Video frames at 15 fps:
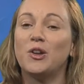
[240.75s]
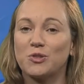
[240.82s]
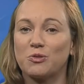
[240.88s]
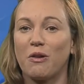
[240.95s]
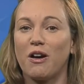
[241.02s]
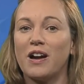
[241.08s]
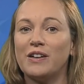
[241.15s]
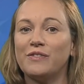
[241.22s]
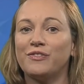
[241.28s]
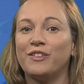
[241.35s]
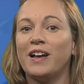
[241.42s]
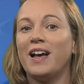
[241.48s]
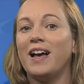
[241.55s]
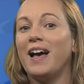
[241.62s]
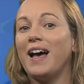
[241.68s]
drive
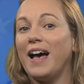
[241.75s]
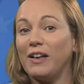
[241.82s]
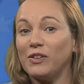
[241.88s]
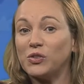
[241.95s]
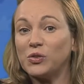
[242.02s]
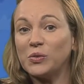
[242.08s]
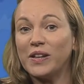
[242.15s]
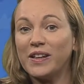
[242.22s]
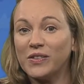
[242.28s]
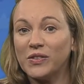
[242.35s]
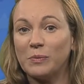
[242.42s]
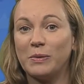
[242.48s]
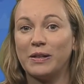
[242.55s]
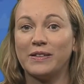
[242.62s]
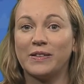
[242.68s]
as soon as
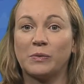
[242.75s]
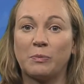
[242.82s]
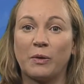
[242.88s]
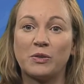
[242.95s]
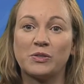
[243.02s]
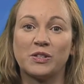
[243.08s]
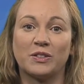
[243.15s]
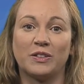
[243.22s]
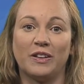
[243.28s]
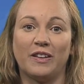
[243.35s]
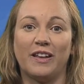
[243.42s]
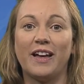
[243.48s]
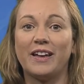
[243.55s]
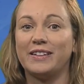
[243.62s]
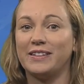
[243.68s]
the bill is posted
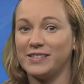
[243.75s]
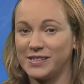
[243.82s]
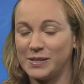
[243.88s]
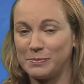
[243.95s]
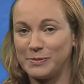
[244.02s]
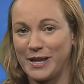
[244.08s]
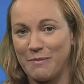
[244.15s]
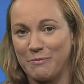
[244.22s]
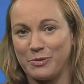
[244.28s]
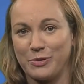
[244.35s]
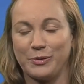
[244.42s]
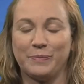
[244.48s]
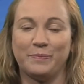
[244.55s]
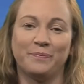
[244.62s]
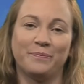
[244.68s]
online in
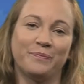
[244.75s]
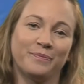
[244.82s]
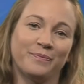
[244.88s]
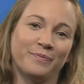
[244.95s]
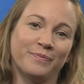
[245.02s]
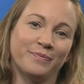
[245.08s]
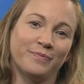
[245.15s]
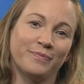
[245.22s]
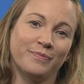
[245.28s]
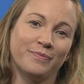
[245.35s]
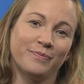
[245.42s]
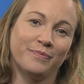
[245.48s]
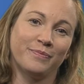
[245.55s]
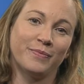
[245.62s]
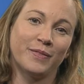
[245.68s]
September.
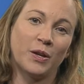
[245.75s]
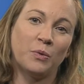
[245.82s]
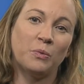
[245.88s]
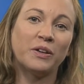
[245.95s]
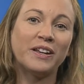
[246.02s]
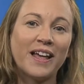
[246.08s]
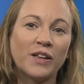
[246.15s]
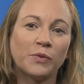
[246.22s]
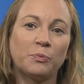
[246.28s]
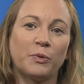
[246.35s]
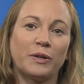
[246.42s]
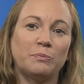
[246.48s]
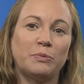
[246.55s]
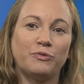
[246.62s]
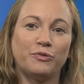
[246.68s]
One last
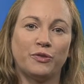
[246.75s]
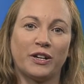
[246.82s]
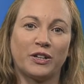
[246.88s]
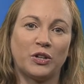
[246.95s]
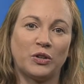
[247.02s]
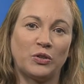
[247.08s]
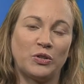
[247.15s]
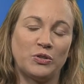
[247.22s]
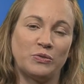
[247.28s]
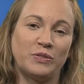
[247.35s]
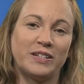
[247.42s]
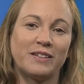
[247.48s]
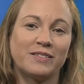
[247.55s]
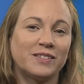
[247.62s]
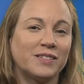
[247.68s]
point before I
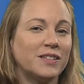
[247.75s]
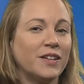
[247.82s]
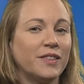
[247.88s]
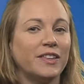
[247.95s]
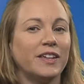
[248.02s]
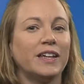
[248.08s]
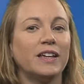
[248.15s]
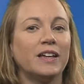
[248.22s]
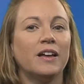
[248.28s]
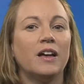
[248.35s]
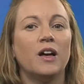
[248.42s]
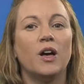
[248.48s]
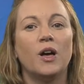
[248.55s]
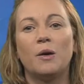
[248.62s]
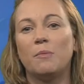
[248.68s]
conclude. There's nothing
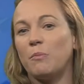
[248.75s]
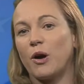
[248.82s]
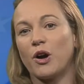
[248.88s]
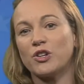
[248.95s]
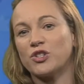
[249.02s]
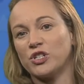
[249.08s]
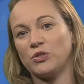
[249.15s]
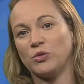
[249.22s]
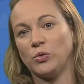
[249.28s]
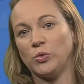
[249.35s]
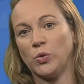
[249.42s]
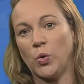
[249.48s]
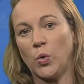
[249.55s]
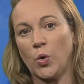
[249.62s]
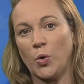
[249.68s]

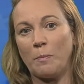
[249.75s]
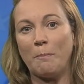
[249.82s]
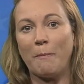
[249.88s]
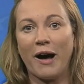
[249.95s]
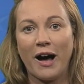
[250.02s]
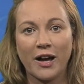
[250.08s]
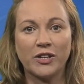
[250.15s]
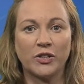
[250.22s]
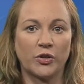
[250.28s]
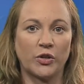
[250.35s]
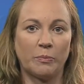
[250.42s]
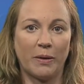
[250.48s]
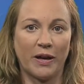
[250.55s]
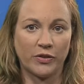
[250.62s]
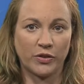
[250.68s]
marginal or minor
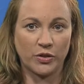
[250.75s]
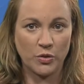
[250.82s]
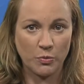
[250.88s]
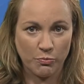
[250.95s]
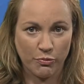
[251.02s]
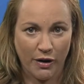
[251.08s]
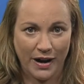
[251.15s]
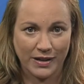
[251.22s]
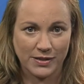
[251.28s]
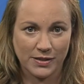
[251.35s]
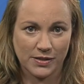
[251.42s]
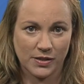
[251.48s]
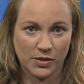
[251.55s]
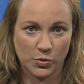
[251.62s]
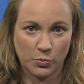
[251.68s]
about the new
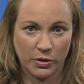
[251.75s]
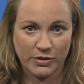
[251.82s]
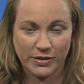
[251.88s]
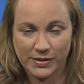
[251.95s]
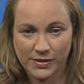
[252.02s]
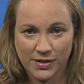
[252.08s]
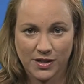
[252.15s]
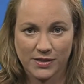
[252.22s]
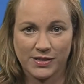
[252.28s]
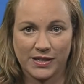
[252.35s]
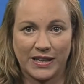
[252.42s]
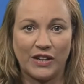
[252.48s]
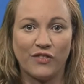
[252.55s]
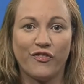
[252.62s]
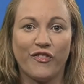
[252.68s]
practices we're
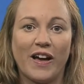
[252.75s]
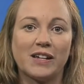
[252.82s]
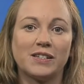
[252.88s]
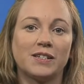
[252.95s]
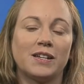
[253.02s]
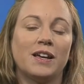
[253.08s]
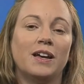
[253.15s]
discussing. In fact,